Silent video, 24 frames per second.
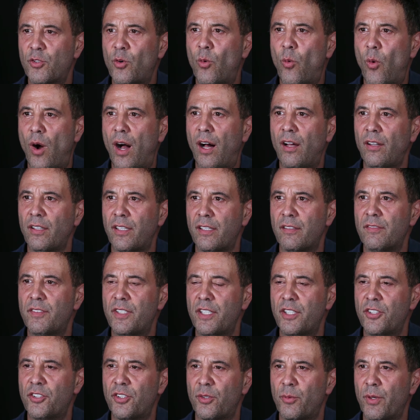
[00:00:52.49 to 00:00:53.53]
quality of
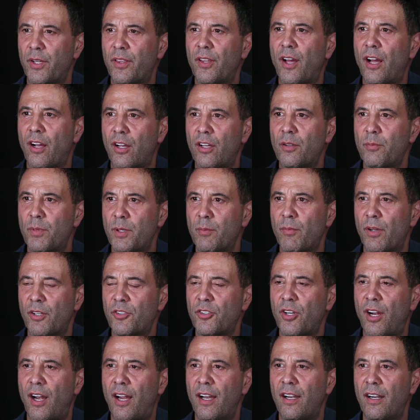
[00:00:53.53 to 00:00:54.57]
teacher we thought could be
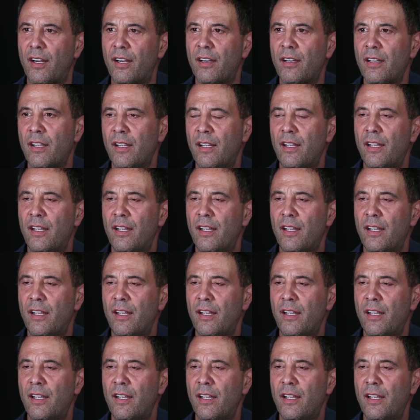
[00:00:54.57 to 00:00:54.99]
much higher.